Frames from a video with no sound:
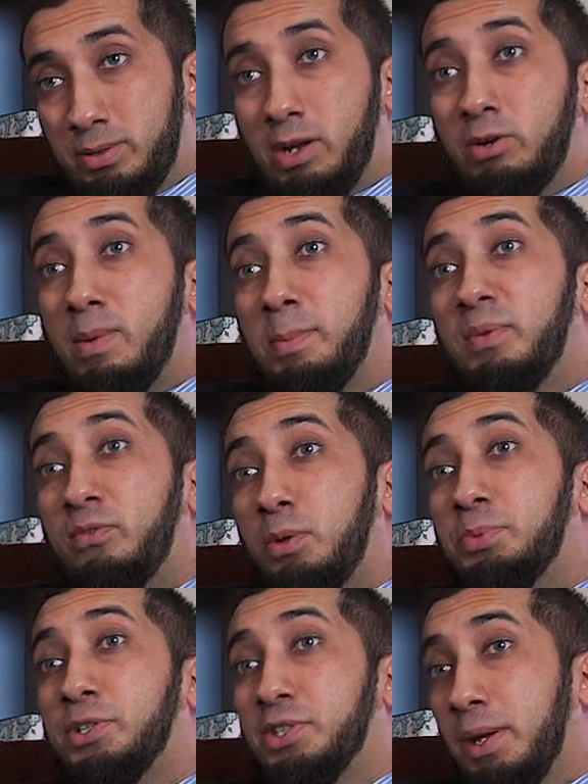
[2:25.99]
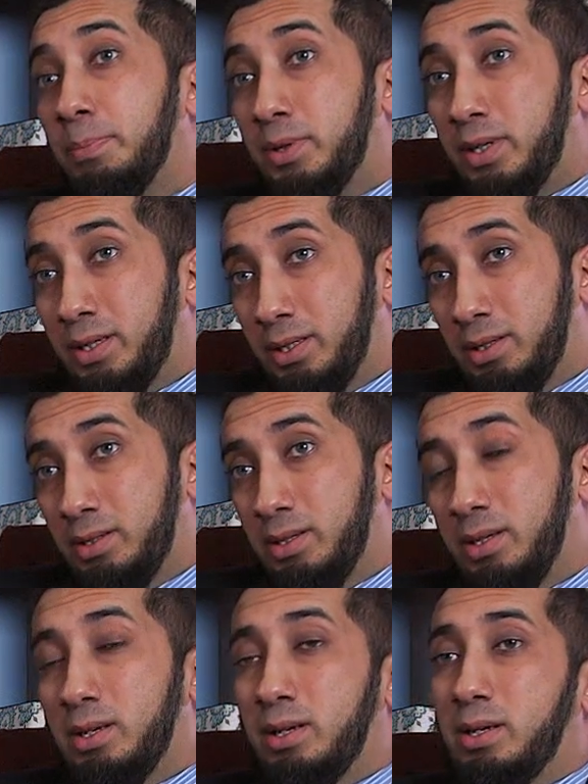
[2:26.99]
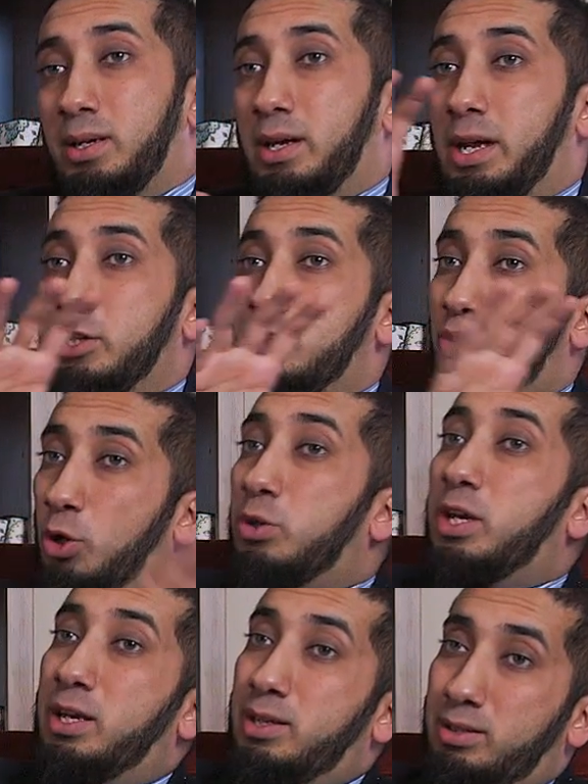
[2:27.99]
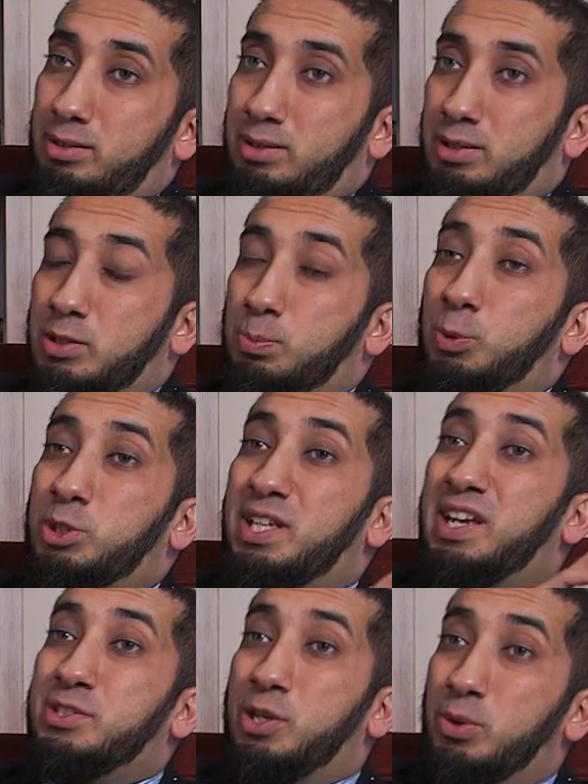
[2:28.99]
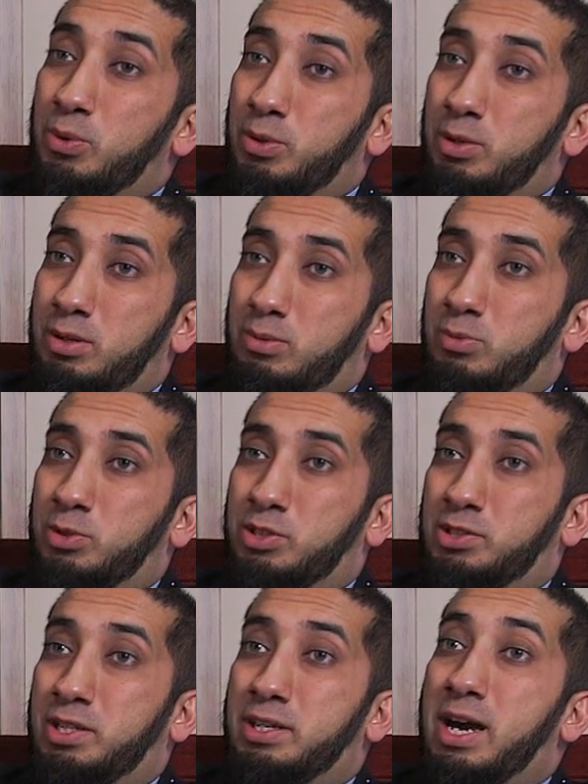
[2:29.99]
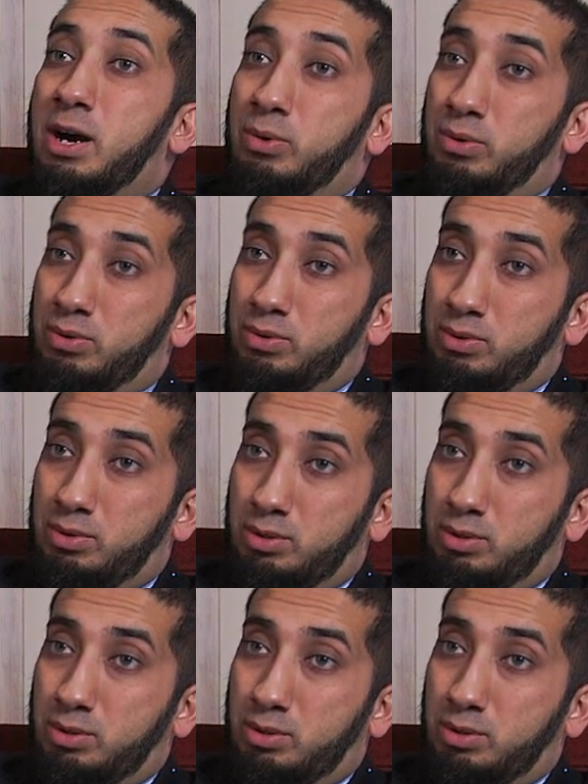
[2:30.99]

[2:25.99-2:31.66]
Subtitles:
Now remember, verbs are temporary, and joking is mustahzi'un, which is a noun.